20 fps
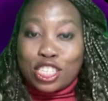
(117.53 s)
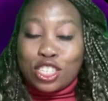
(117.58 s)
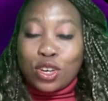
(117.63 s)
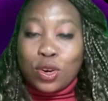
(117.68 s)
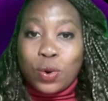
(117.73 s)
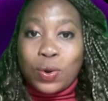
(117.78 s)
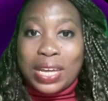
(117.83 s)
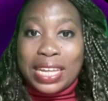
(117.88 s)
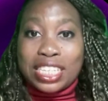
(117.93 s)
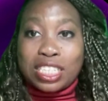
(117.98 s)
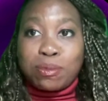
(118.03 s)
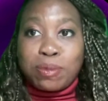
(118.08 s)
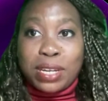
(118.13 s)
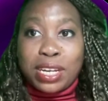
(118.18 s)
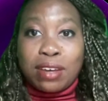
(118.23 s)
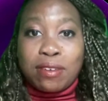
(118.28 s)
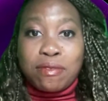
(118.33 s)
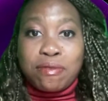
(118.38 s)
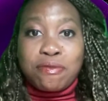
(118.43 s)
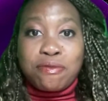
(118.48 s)
So it's
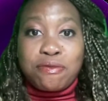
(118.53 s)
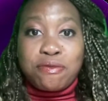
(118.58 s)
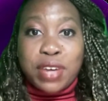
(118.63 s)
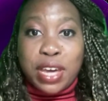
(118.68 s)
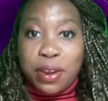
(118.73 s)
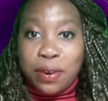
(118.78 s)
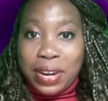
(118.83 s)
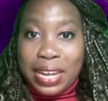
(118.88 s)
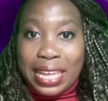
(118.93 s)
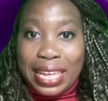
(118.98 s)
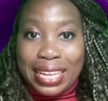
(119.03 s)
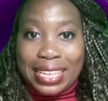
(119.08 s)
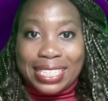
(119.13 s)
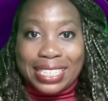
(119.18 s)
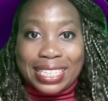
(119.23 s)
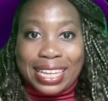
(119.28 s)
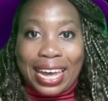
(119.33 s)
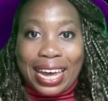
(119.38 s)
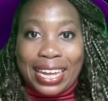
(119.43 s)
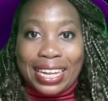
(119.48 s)
been a very
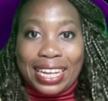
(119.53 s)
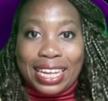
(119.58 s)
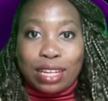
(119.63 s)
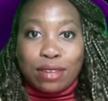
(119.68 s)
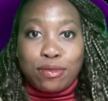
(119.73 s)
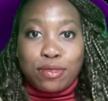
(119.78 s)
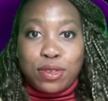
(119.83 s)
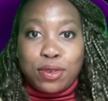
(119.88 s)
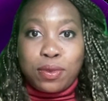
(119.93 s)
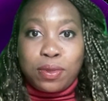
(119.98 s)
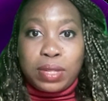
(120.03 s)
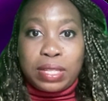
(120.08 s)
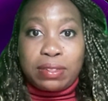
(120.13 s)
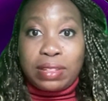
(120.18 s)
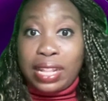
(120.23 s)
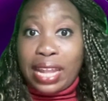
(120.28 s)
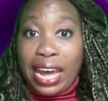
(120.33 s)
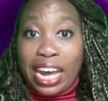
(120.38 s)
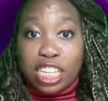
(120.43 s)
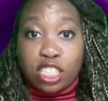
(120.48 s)
exciting
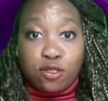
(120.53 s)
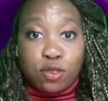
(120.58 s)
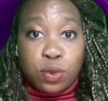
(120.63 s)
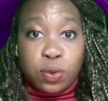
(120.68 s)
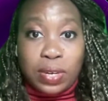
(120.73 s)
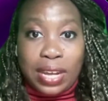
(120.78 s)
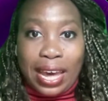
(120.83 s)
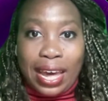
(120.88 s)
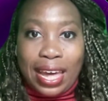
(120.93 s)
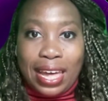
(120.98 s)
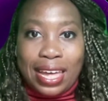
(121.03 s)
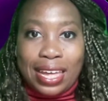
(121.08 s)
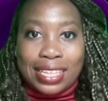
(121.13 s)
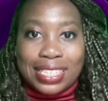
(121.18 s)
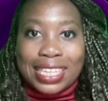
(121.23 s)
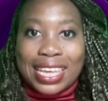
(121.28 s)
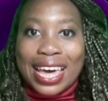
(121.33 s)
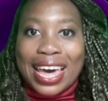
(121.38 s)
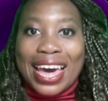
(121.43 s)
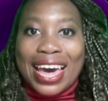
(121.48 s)
last few
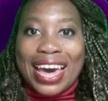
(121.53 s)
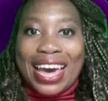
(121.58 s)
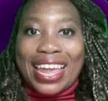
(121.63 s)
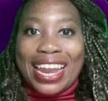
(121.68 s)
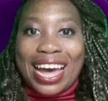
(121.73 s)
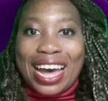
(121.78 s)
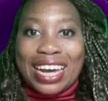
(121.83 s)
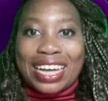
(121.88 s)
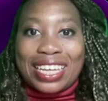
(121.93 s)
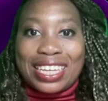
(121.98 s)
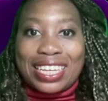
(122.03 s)
days, and I